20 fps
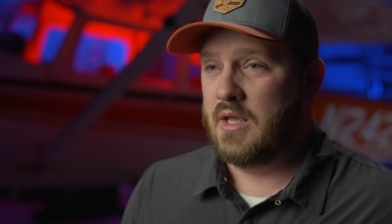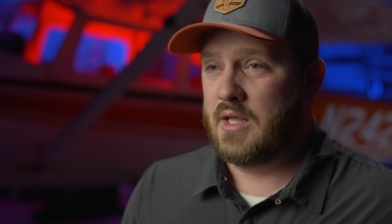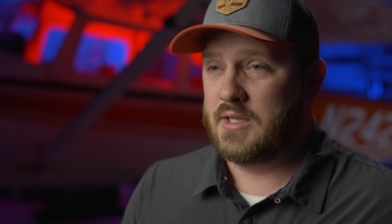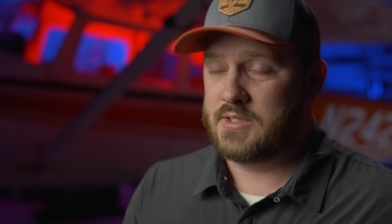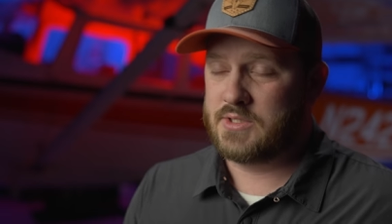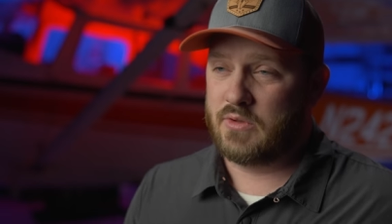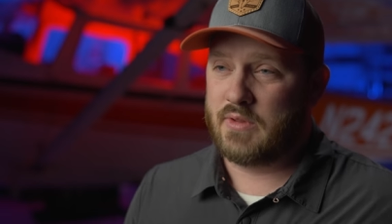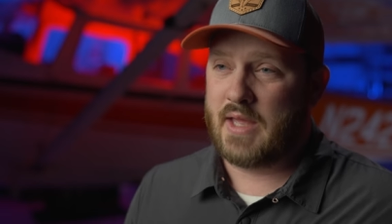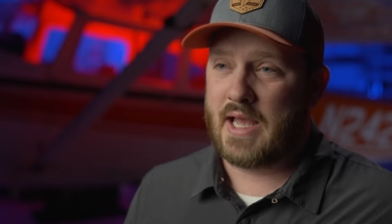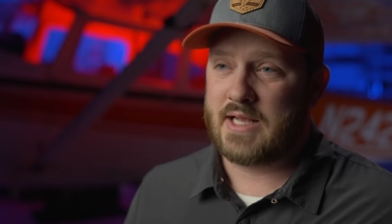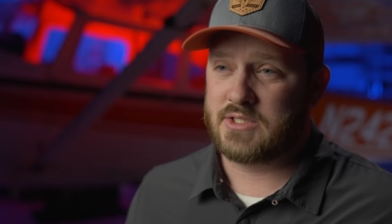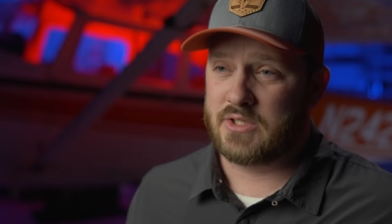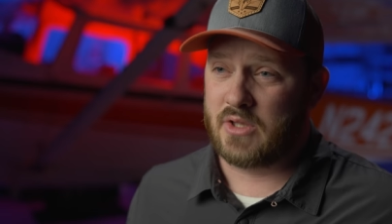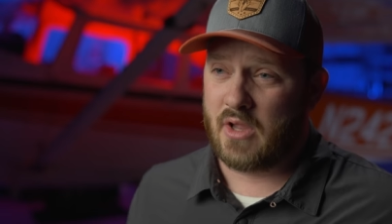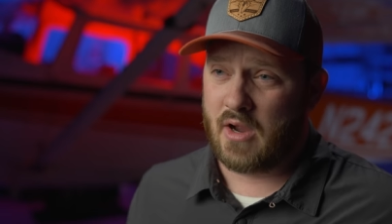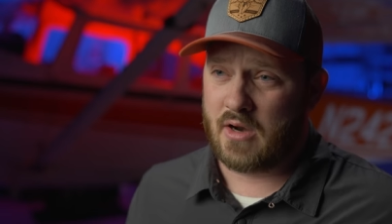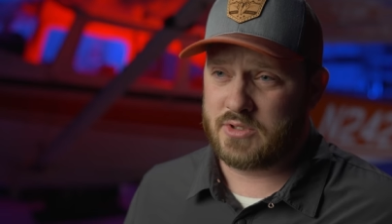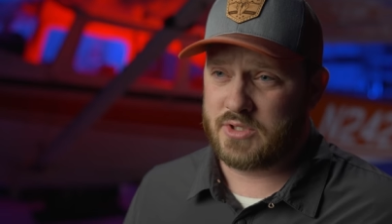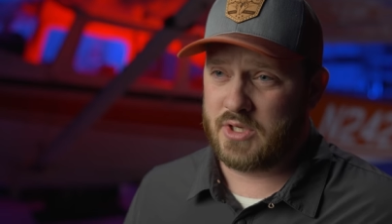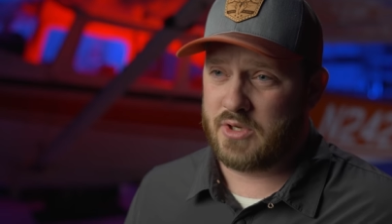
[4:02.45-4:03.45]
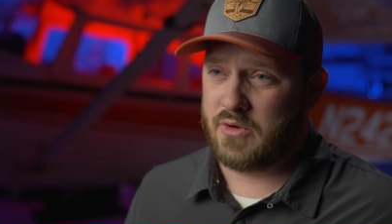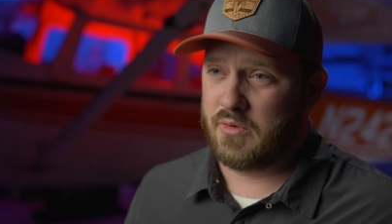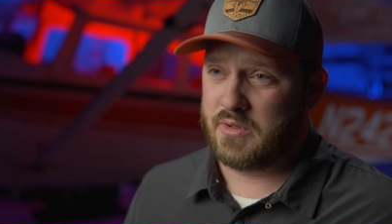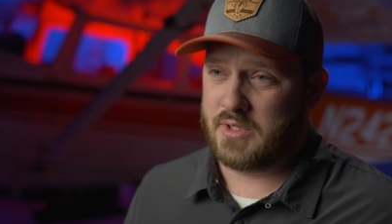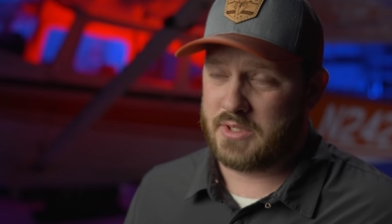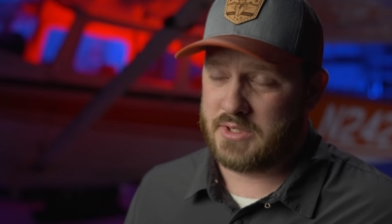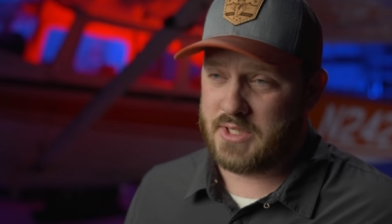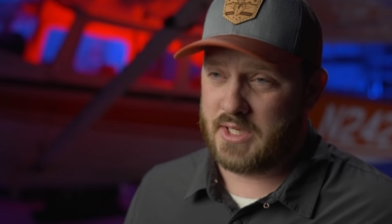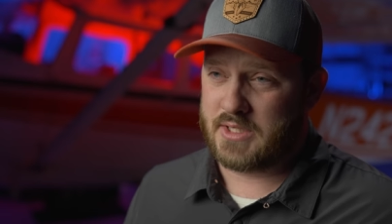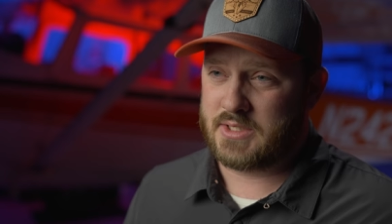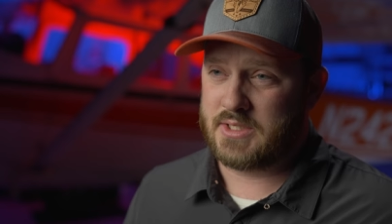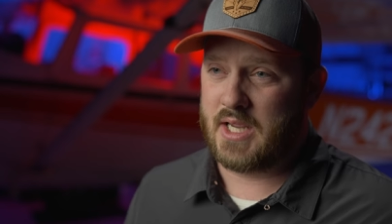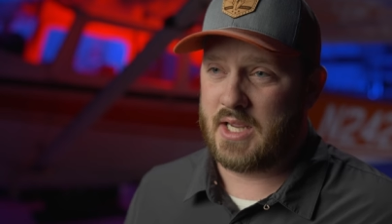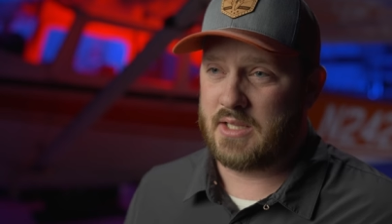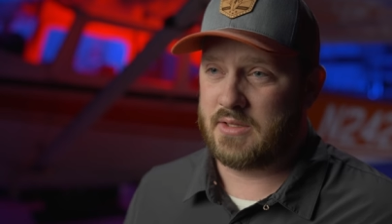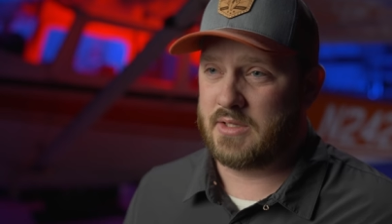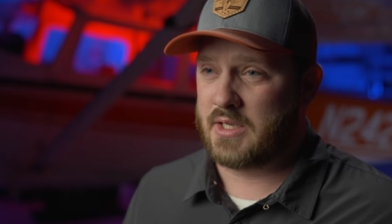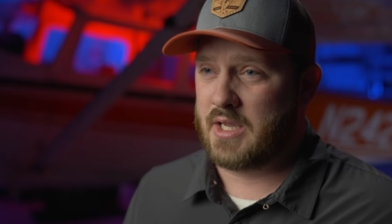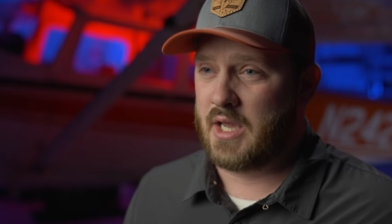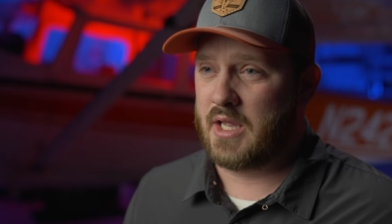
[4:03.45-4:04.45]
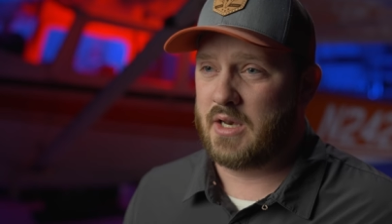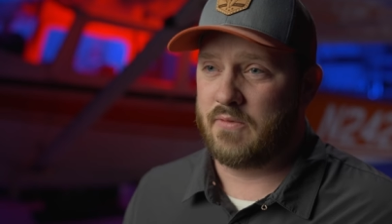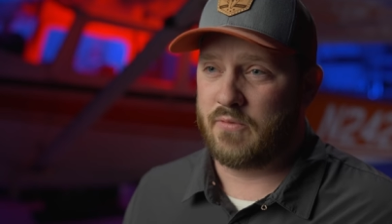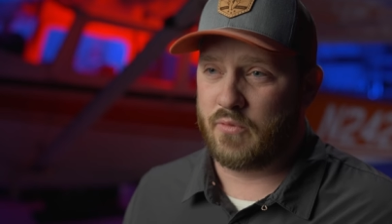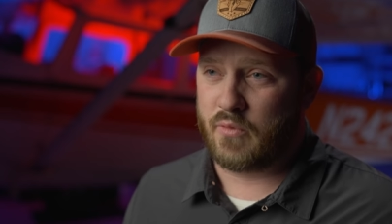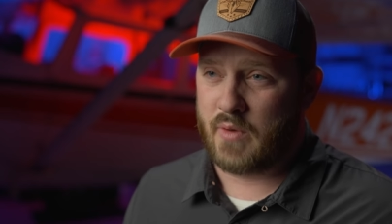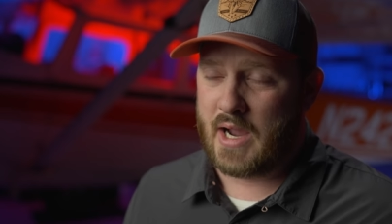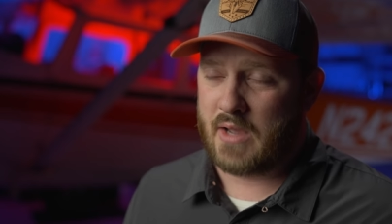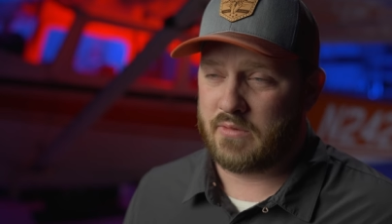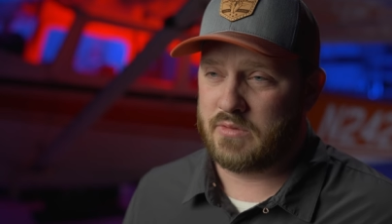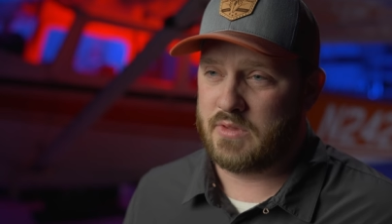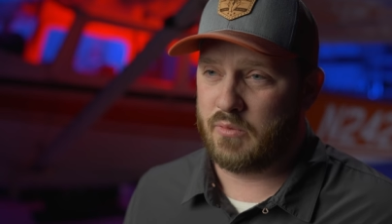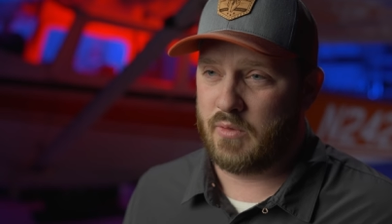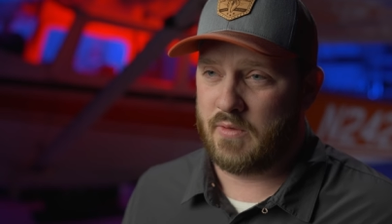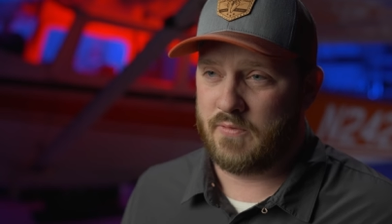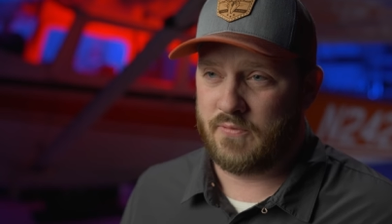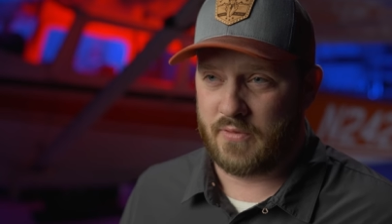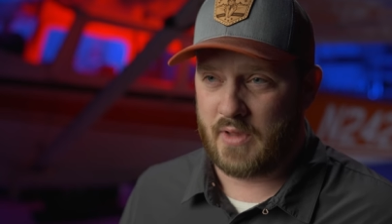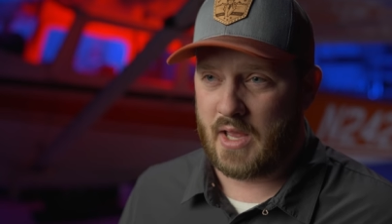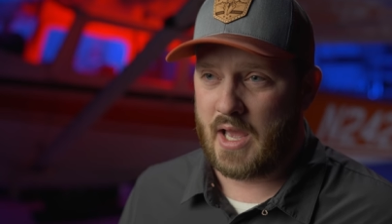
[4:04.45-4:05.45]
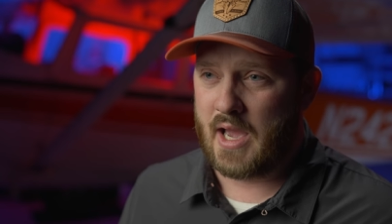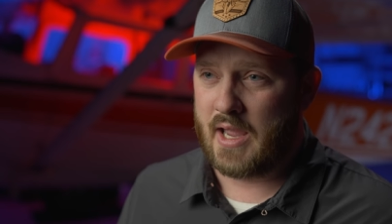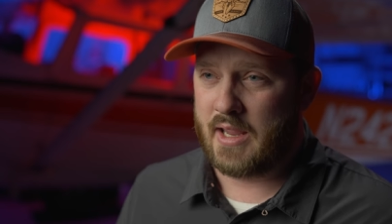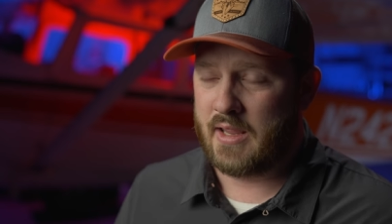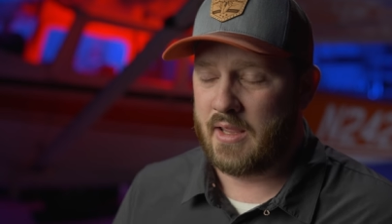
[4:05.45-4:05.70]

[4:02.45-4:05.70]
And so that's largely going to dictate the kind of route that we fly.